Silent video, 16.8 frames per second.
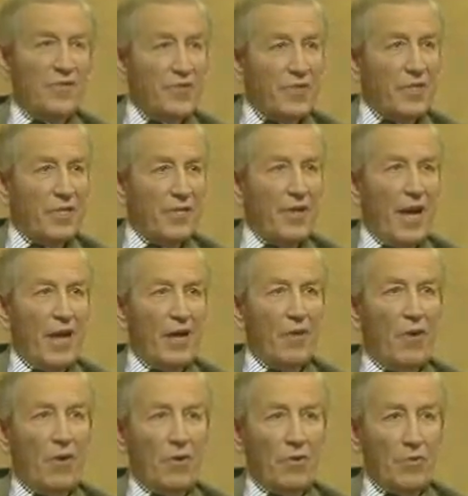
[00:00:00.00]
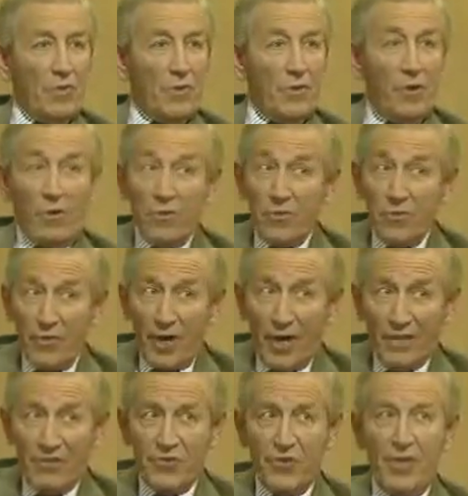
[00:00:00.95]
is the attack not on
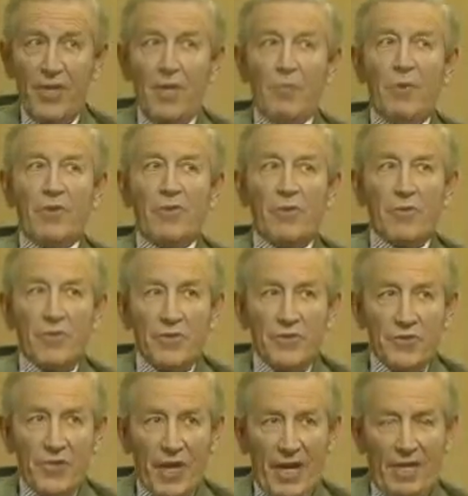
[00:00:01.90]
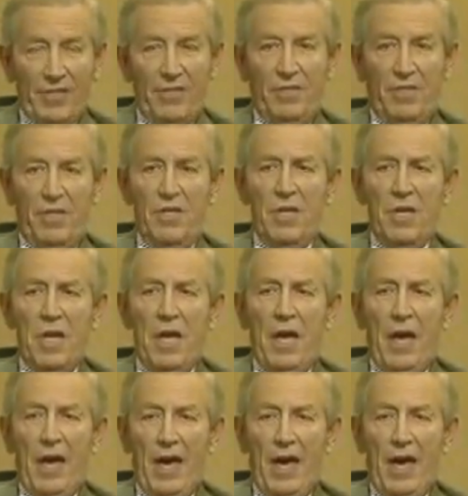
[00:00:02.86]
Christ, but on Christianity,